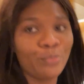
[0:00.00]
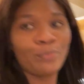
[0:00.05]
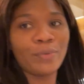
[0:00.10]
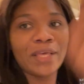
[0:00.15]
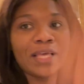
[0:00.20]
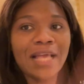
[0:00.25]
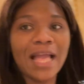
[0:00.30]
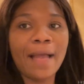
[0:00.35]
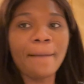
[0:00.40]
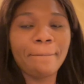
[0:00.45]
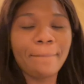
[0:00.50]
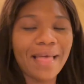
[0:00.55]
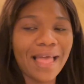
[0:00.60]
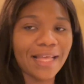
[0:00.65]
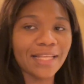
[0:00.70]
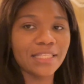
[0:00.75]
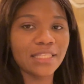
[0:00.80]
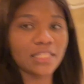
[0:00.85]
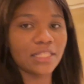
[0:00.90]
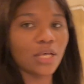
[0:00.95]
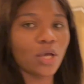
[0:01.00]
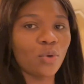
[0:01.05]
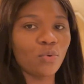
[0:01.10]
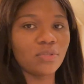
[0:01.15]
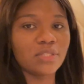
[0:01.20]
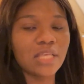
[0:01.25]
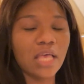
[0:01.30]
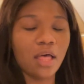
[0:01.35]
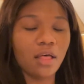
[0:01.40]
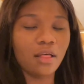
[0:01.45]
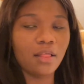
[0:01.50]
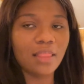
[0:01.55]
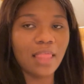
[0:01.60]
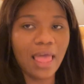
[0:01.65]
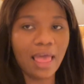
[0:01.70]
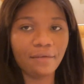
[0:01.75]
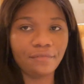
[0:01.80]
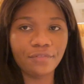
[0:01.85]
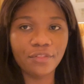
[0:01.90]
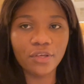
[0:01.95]
we got back to the hotel
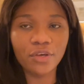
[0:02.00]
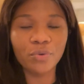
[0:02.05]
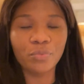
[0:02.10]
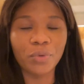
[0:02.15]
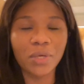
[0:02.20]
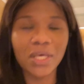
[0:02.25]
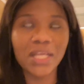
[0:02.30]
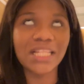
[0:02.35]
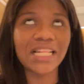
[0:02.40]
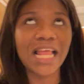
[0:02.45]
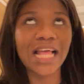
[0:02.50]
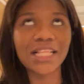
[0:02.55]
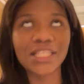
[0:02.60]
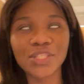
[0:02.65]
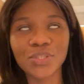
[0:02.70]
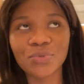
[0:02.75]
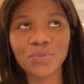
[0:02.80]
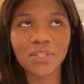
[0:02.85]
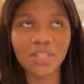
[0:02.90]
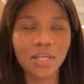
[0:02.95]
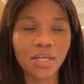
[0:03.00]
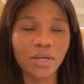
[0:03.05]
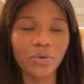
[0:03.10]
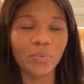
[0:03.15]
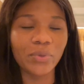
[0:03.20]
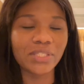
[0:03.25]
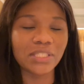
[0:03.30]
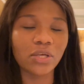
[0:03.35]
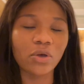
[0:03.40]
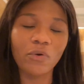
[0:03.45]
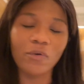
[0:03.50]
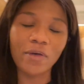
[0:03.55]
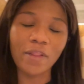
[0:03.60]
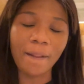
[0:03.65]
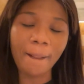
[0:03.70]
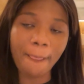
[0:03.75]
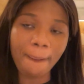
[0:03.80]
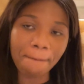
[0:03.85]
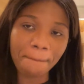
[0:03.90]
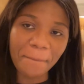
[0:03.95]
after we could not do the, what's it called?
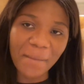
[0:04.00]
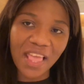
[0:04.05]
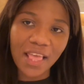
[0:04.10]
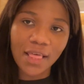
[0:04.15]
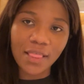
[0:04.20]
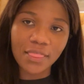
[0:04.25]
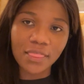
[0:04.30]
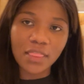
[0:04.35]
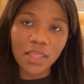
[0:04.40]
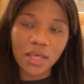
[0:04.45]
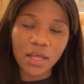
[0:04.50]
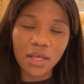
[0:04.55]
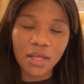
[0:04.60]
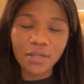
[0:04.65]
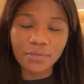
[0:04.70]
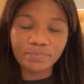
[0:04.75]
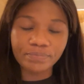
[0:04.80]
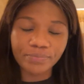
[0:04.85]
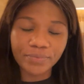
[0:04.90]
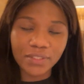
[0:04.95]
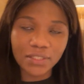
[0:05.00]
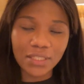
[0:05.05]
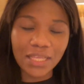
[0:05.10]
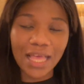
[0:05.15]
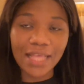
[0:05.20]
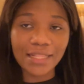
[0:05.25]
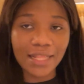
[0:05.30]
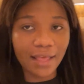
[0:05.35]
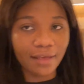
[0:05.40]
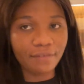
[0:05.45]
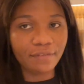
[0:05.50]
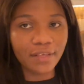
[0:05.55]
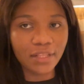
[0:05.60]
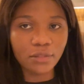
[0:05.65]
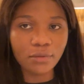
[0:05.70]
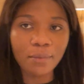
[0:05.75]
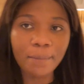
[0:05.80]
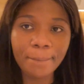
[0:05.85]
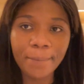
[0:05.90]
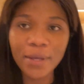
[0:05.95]
The
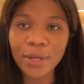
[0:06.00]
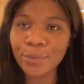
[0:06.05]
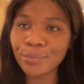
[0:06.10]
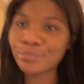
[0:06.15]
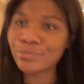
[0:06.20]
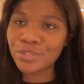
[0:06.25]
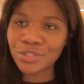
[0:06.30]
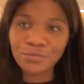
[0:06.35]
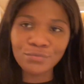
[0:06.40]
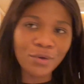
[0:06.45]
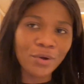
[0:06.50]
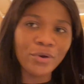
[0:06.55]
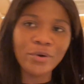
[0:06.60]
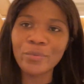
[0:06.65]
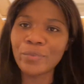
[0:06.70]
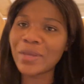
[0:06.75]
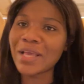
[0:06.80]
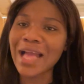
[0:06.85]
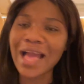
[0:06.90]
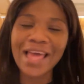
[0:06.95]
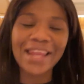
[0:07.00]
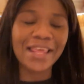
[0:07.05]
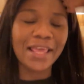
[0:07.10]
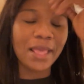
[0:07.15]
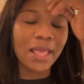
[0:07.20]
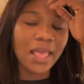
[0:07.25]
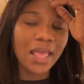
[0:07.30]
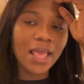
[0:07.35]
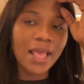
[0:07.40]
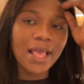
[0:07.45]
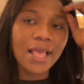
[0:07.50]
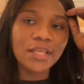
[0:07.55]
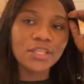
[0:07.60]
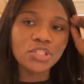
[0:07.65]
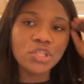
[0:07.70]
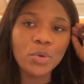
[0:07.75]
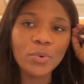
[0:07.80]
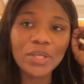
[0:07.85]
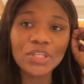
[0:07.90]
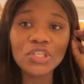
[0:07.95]
skydiving, but tomorrow we got it.
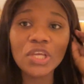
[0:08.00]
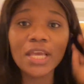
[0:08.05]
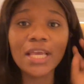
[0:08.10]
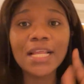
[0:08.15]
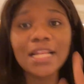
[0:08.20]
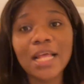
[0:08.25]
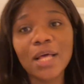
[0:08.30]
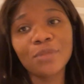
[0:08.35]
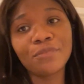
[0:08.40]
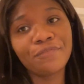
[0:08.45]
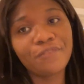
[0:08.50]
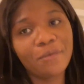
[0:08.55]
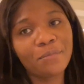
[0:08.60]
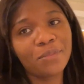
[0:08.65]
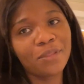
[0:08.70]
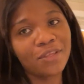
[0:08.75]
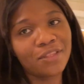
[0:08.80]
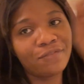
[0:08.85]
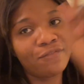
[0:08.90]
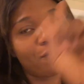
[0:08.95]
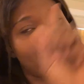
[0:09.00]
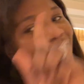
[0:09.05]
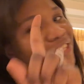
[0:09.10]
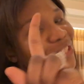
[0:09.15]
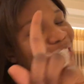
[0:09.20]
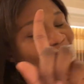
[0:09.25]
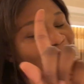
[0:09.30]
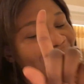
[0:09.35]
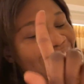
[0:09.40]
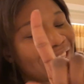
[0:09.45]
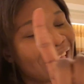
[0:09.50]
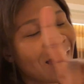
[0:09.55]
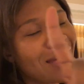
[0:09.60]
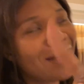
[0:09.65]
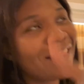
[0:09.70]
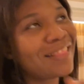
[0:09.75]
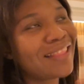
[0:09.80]
So we're checking out from the first hotel.